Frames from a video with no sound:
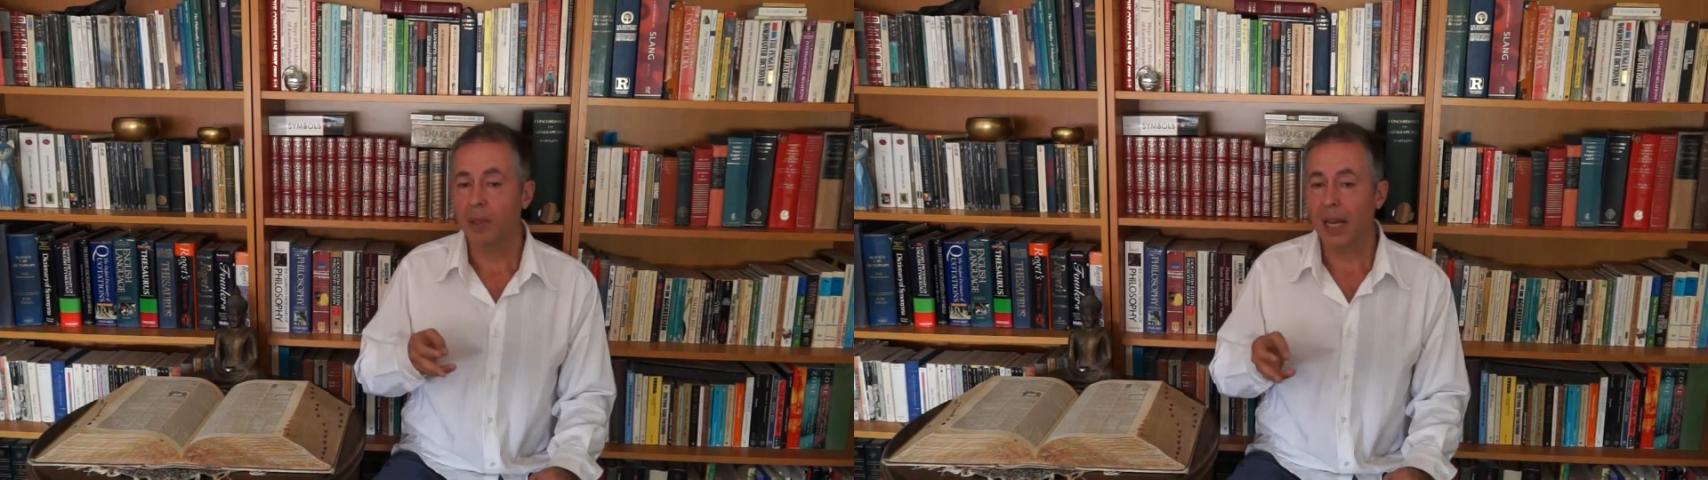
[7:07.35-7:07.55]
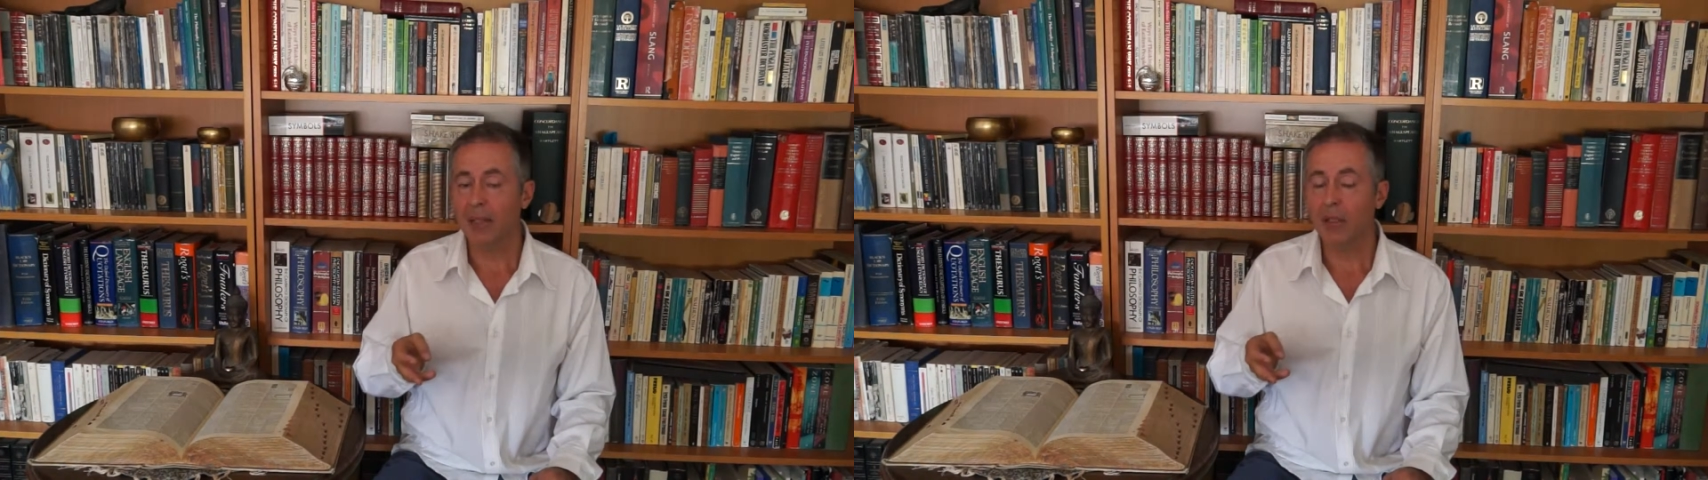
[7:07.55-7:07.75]

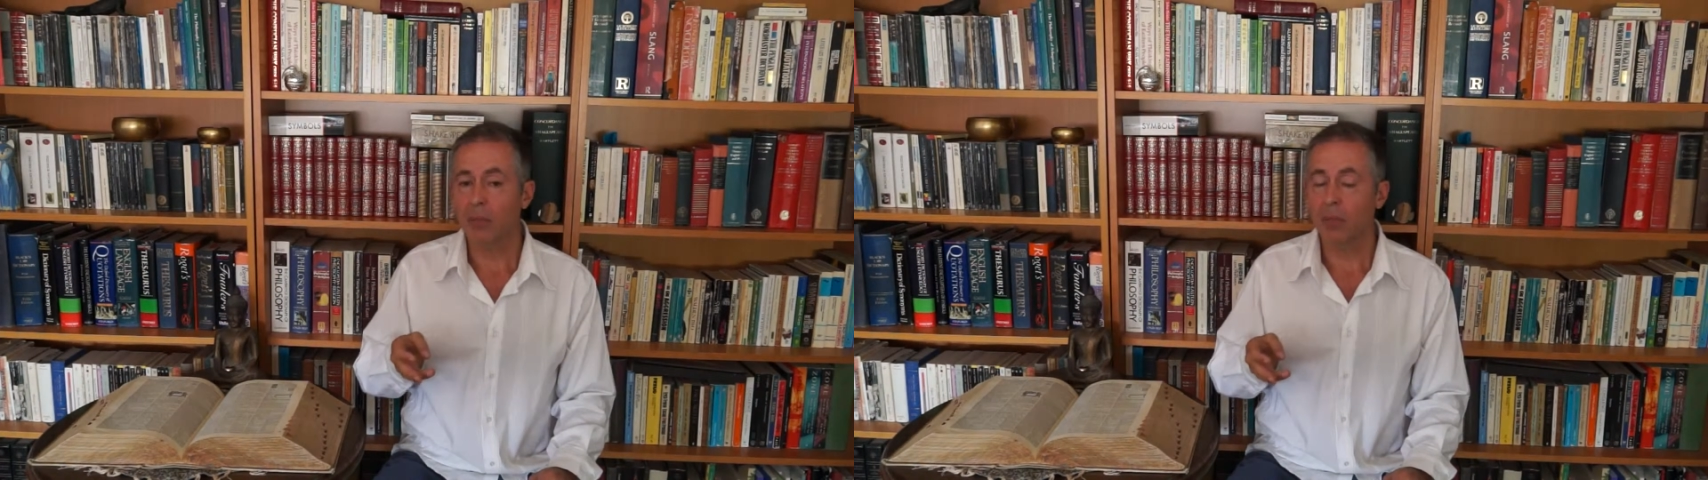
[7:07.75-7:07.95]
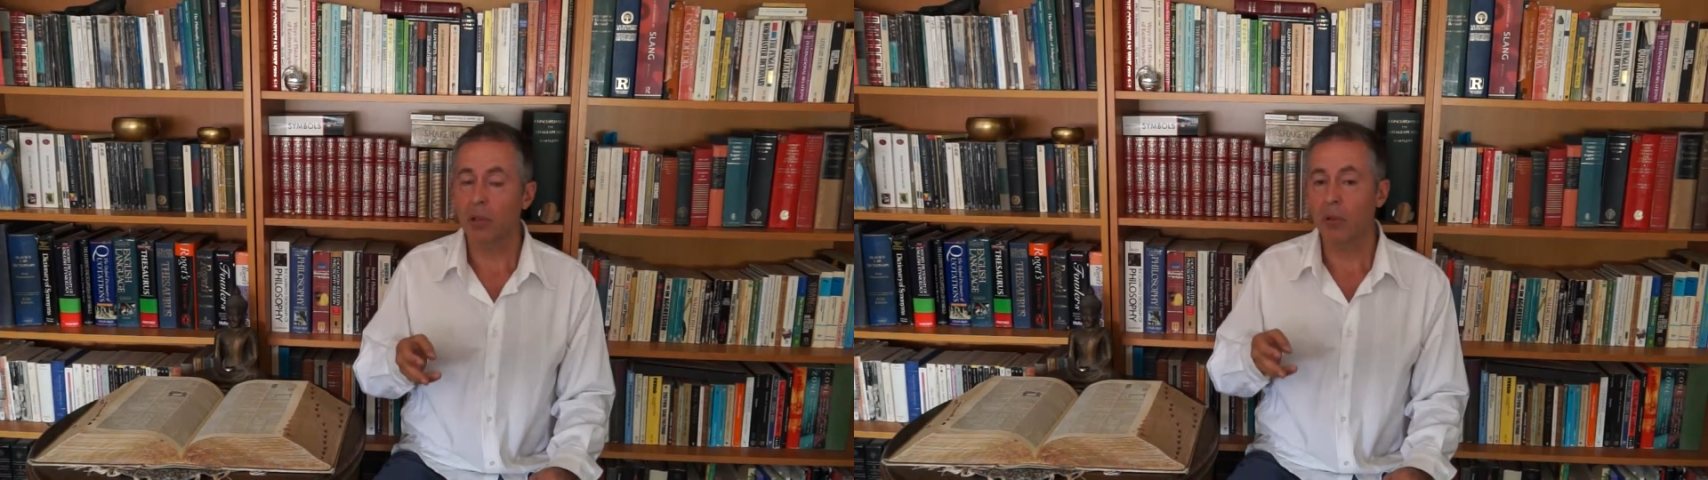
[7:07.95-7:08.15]
Latin
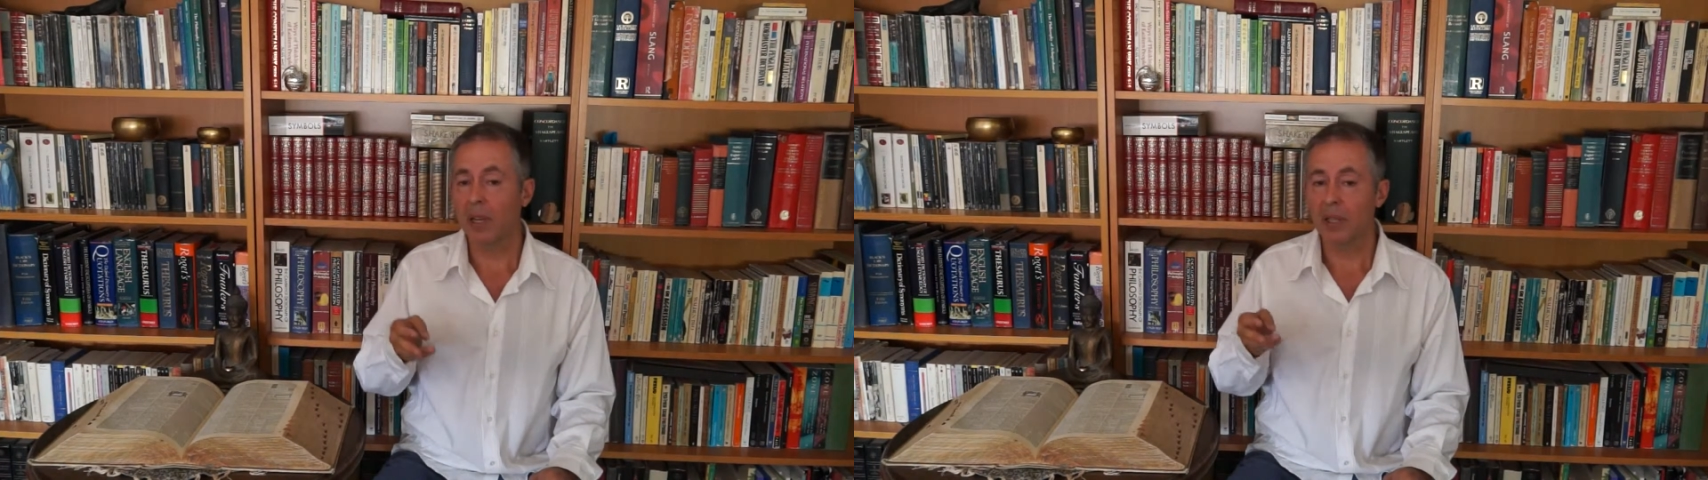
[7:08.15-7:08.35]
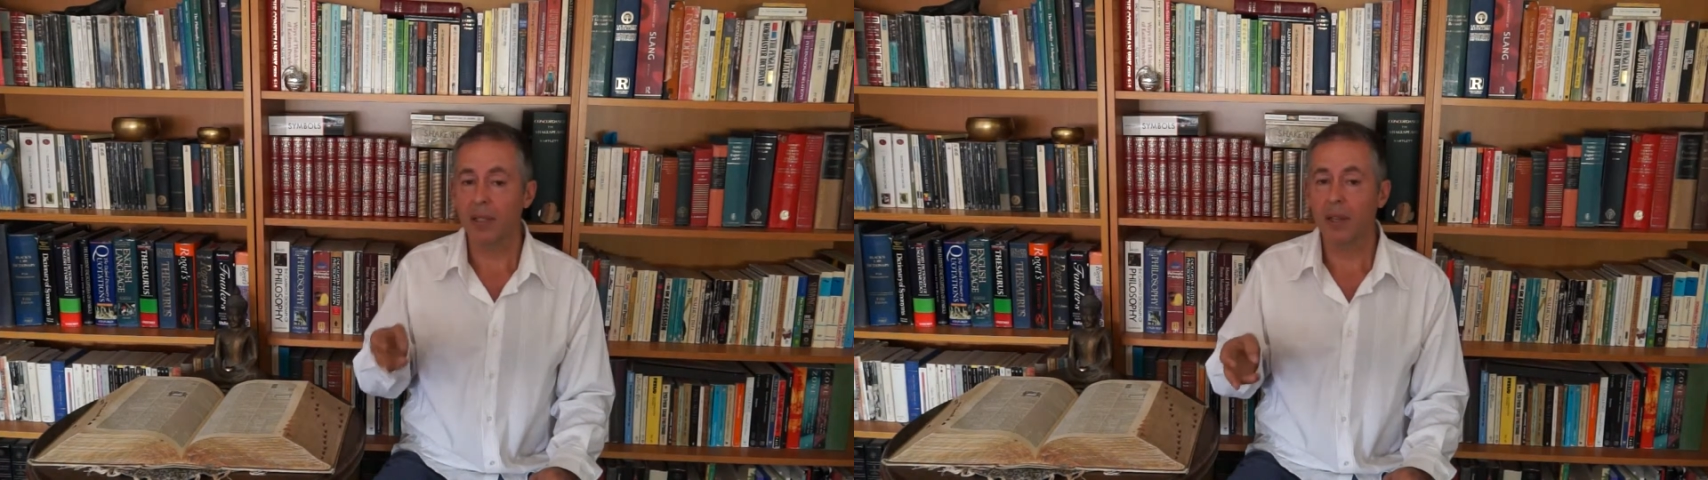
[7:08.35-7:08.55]

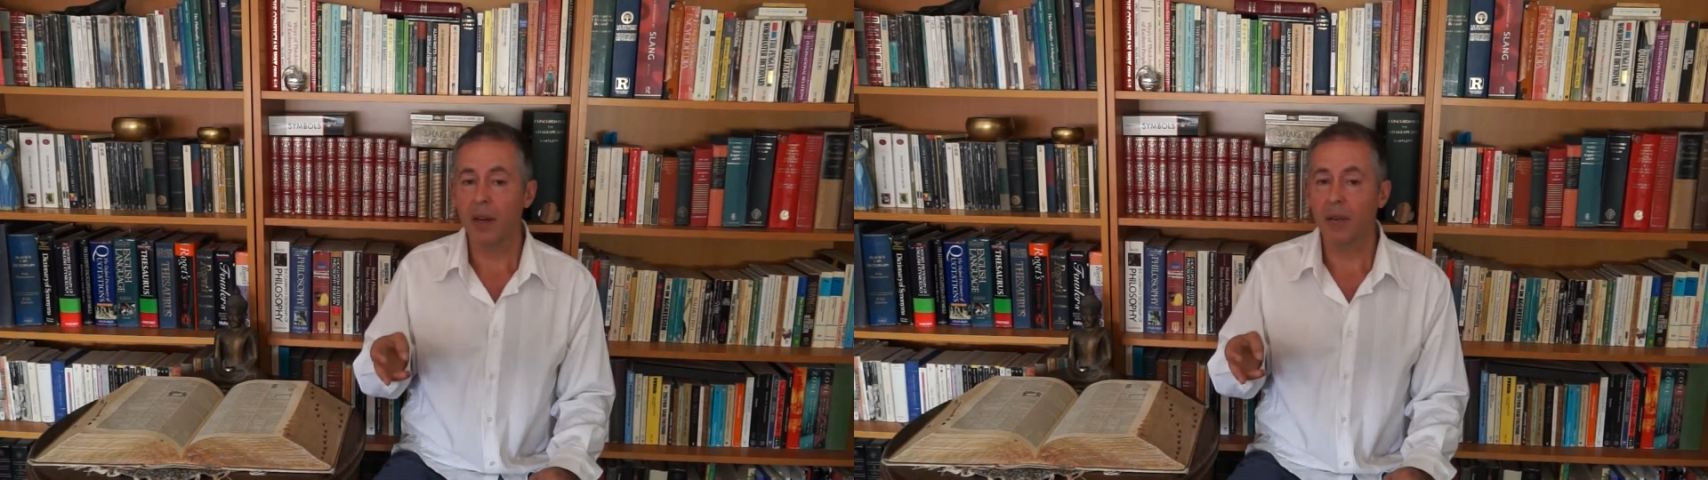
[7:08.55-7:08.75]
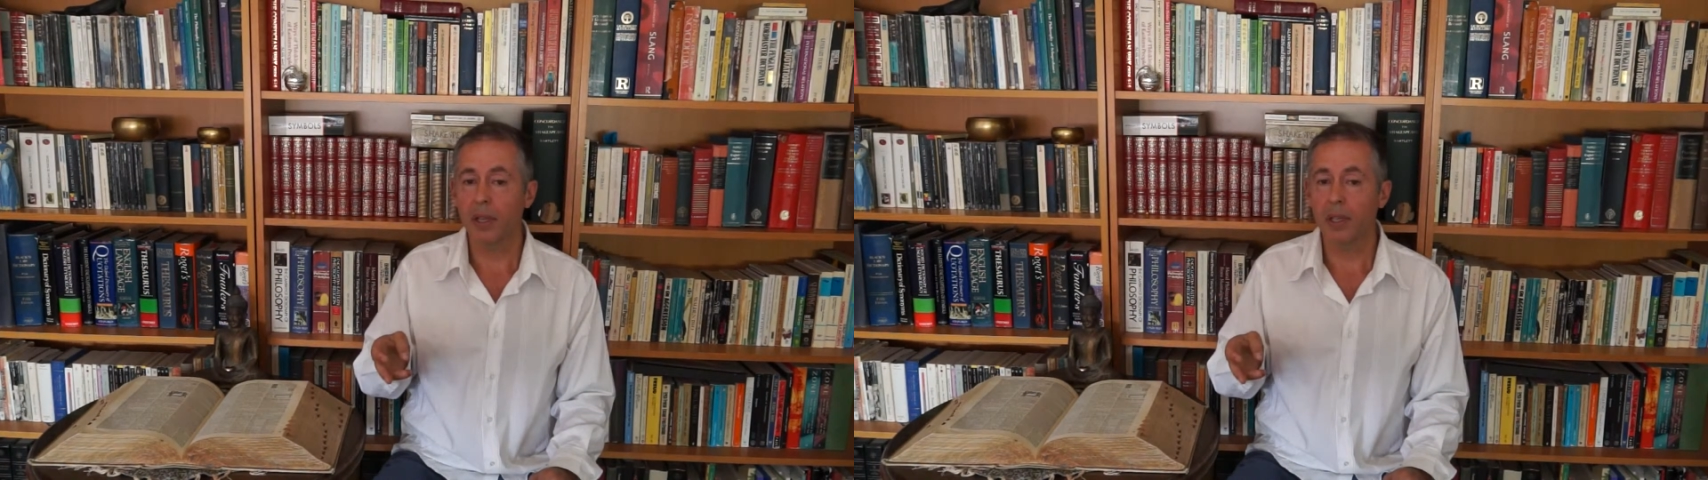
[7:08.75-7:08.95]

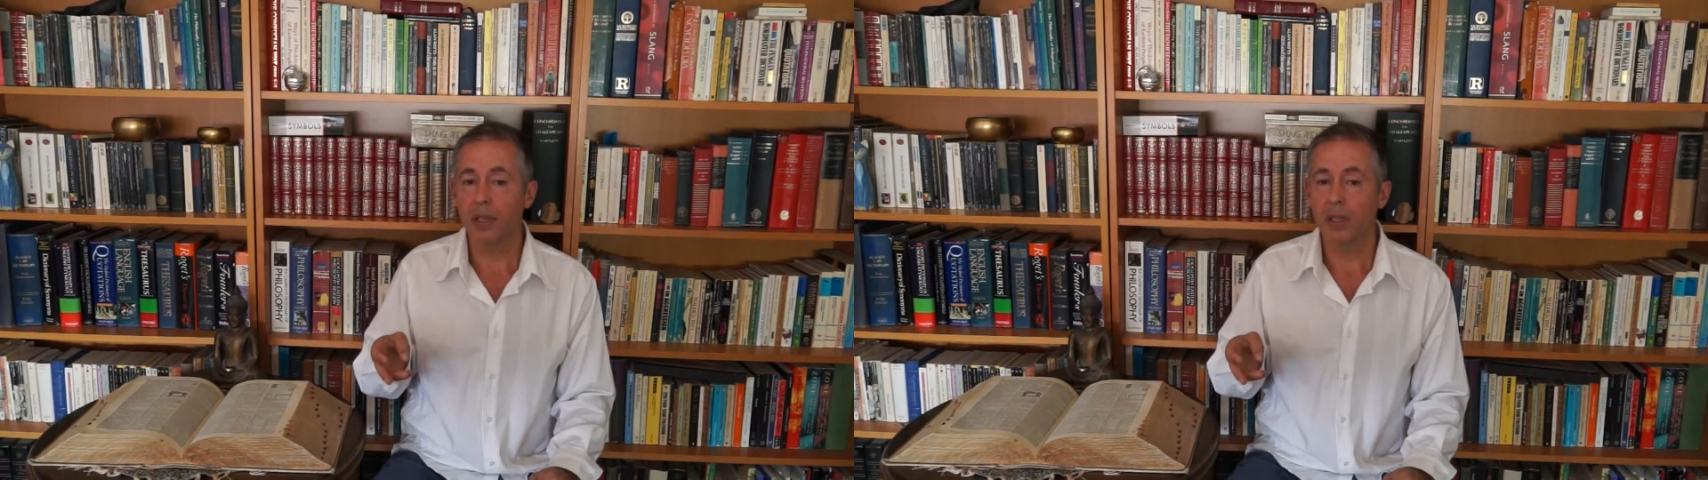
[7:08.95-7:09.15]
procrastinare,